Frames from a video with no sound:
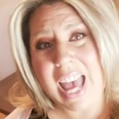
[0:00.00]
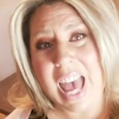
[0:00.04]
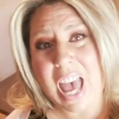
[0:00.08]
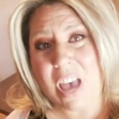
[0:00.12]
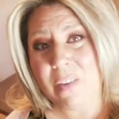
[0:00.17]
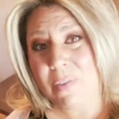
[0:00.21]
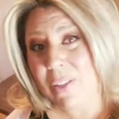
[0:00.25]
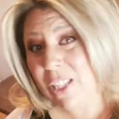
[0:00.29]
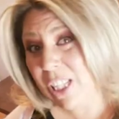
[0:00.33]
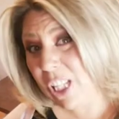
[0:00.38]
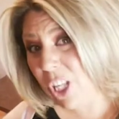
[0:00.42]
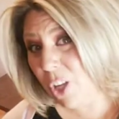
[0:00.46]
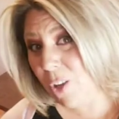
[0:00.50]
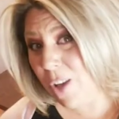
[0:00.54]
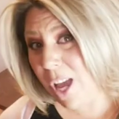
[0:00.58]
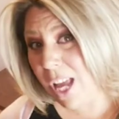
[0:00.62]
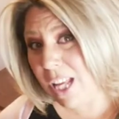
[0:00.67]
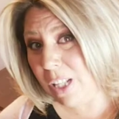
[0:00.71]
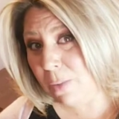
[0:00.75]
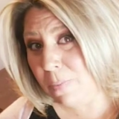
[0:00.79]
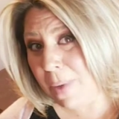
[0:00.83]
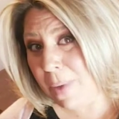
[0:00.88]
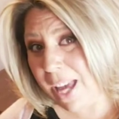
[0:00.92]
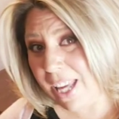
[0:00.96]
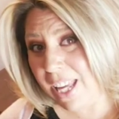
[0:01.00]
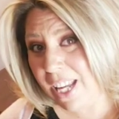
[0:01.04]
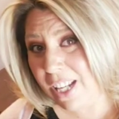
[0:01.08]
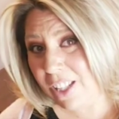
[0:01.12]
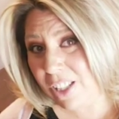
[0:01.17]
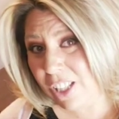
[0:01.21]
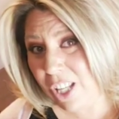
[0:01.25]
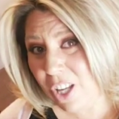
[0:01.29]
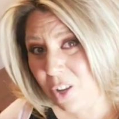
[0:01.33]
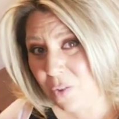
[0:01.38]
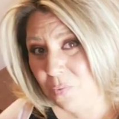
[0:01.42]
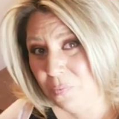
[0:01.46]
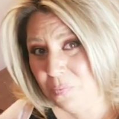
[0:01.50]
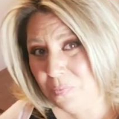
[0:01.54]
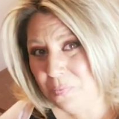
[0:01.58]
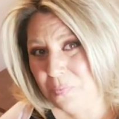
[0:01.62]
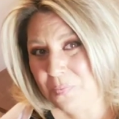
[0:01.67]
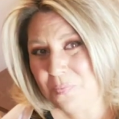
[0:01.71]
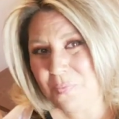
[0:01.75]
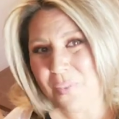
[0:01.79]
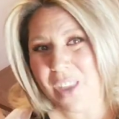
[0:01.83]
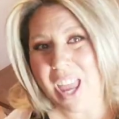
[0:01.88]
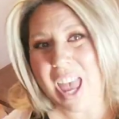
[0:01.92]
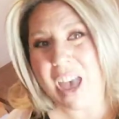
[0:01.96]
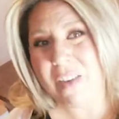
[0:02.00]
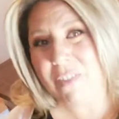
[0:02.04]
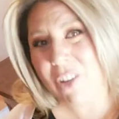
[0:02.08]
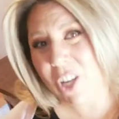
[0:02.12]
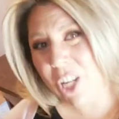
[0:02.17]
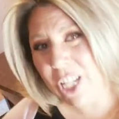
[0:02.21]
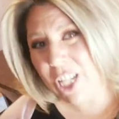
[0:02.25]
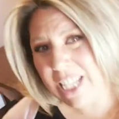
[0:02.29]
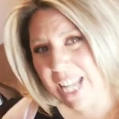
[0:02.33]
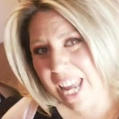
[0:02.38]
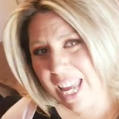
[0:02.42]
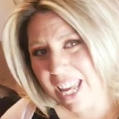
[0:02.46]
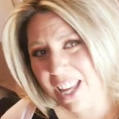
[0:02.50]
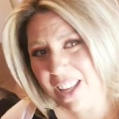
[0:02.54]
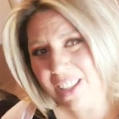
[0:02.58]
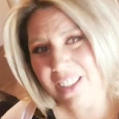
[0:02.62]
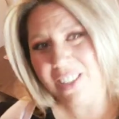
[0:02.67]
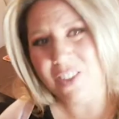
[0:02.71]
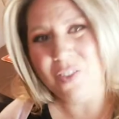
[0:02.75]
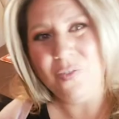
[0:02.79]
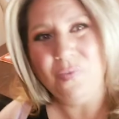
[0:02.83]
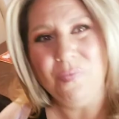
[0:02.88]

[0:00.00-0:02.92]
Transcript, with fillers: I will see you guys back here soon. Have a great day.